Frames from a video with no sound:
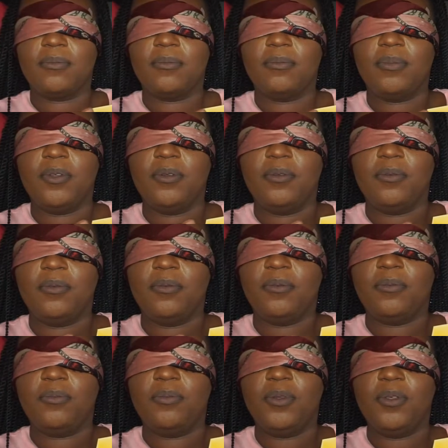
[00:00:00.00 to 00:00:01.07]
boop,
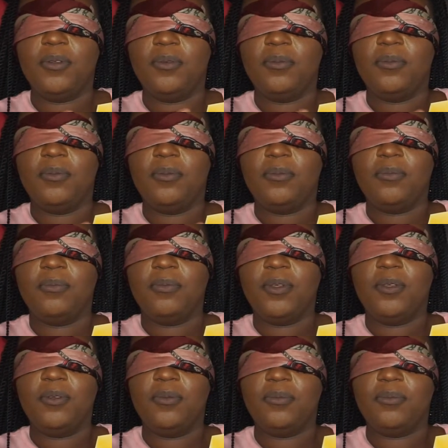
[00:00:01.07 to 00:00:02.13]
boop,
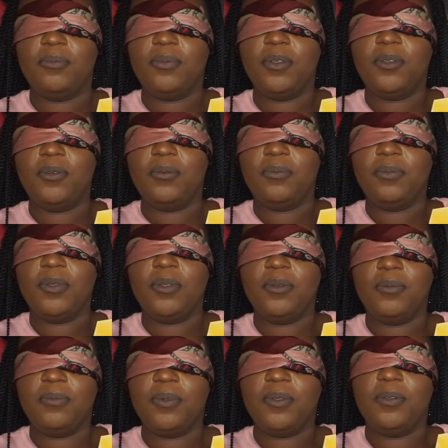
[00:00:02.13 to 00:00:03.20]
boop, boop, boop,
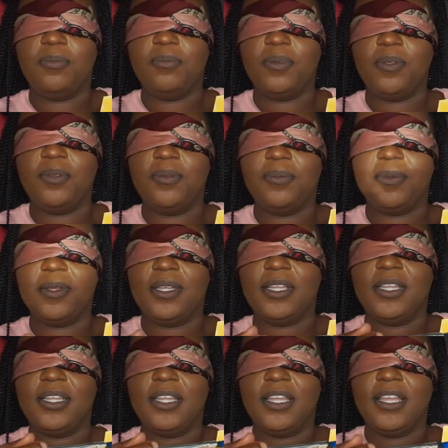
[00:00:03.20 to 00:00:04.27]
boop, boop.
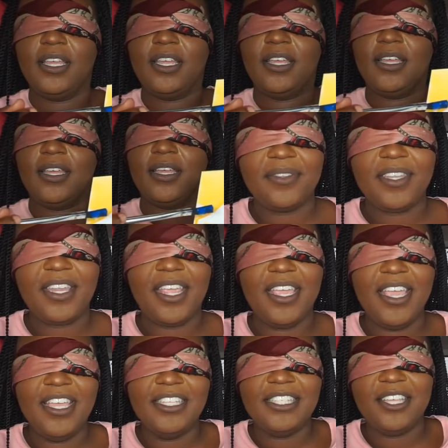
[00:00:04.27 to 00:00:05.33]

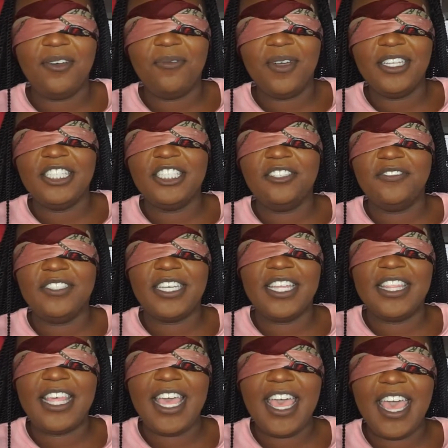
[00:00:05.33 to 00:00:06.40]
And so once you've done
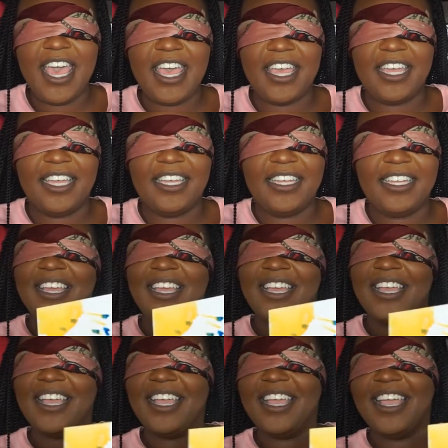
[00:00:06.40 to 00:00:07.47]
that,
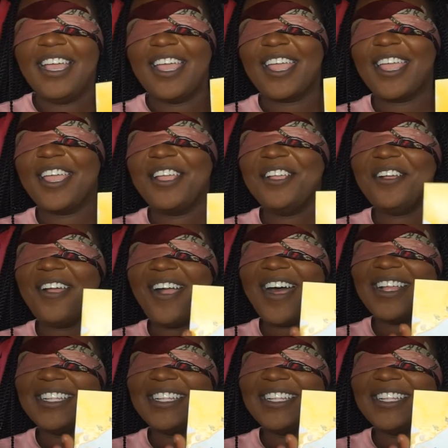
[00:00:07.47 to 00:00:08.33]
you're all